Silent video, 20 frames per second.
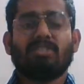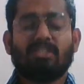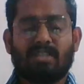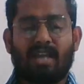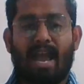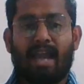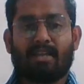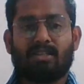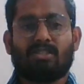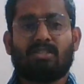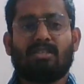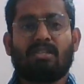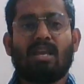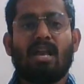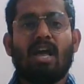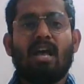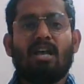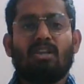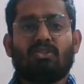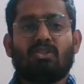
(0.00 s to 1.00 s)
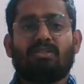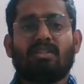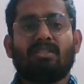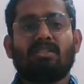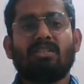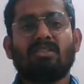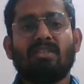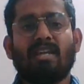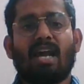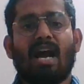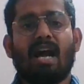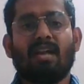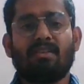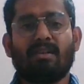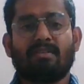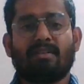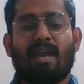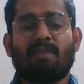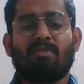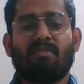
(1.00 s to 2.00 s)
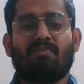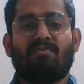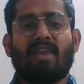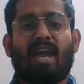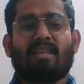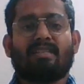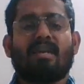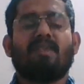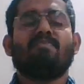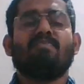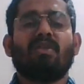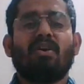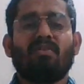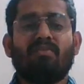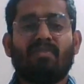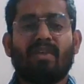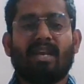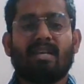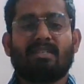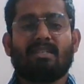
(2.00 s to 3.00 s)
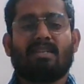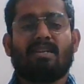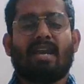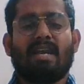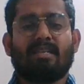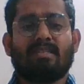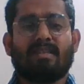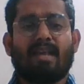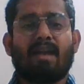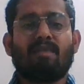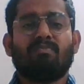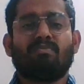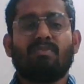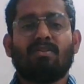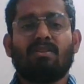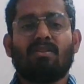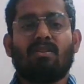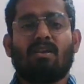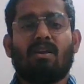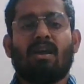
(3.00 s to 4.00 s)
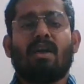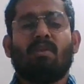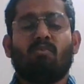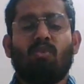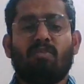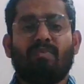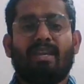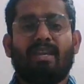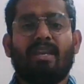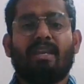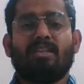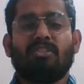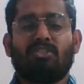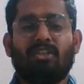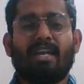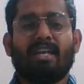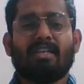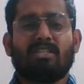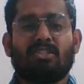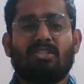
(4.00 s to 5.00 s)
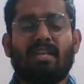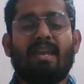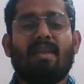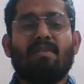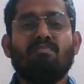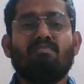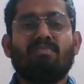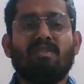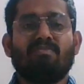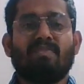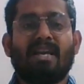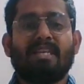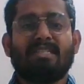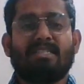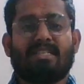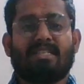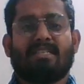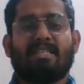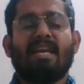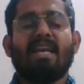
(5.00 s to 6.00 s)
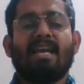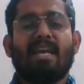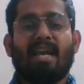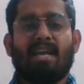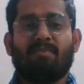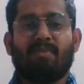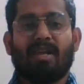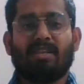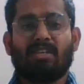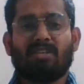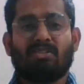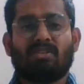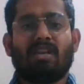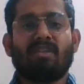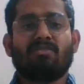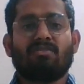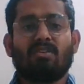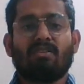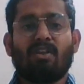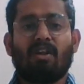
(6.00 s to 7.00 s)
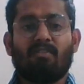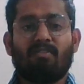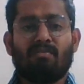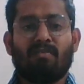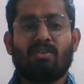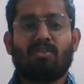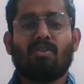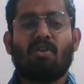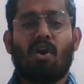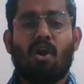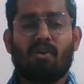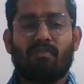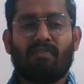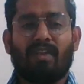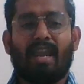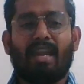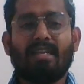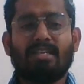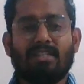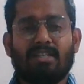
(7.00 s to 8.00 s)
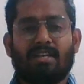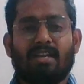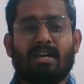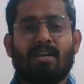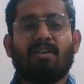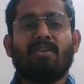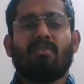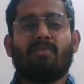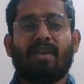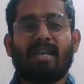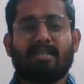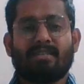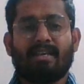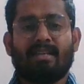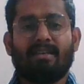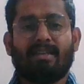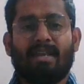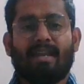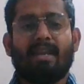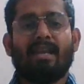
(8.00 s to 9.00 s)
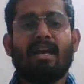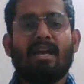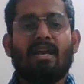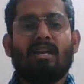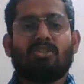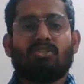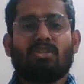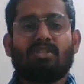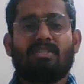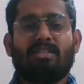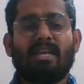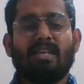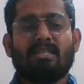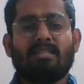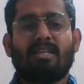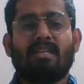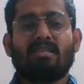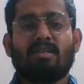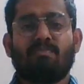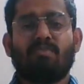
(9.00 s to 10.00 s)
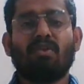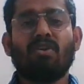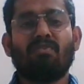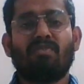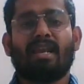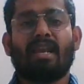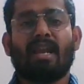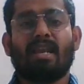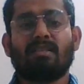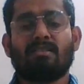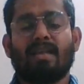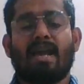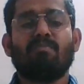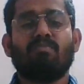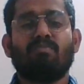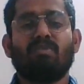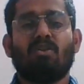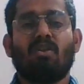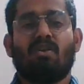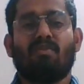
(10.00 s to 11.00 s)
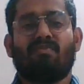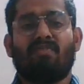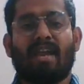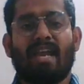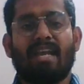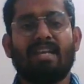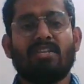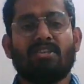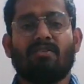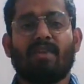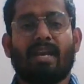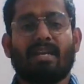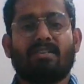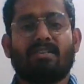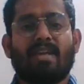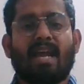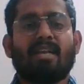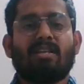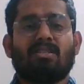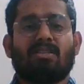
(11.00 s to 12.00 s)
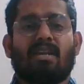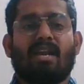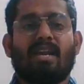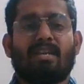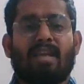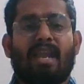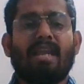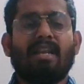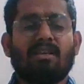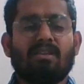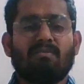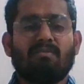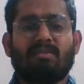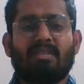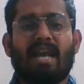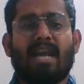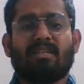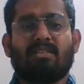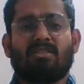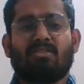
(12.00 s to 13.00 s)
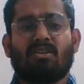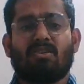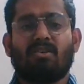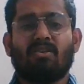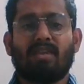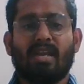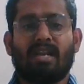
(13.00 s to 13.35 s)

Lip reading: tax. So this is the other type of tax. A perfect example would be GST implemented by the central government of India recently. So GST is a perfect example of indirect tax, and income tax is a good